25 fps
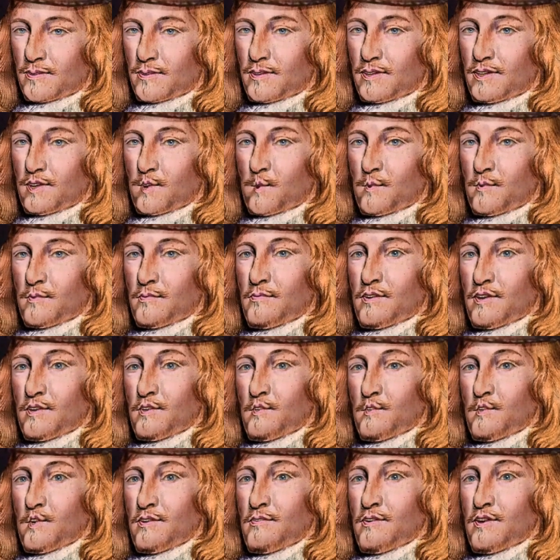Sir, there
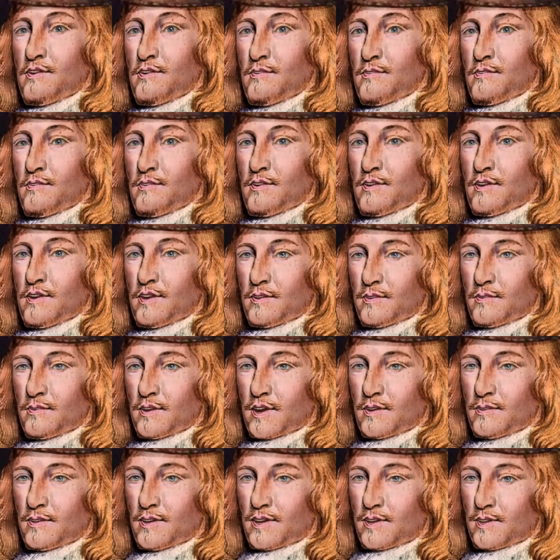is a bargain made
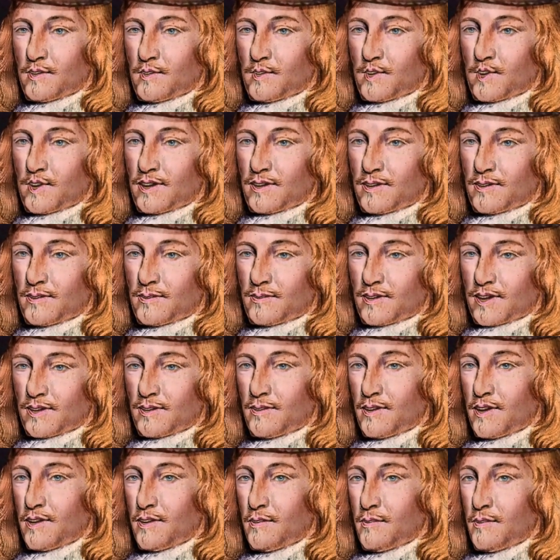between the king and his
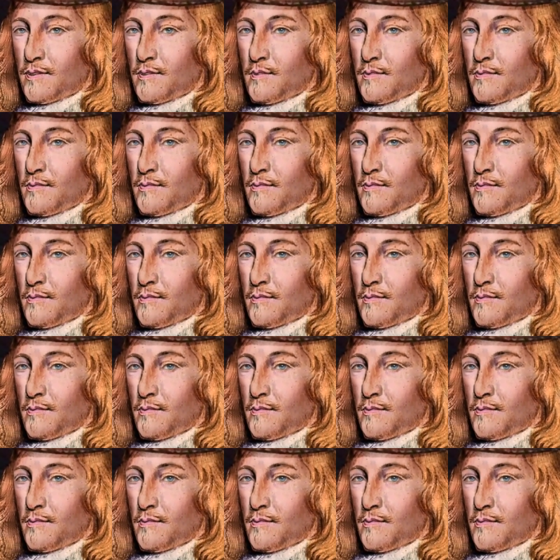people,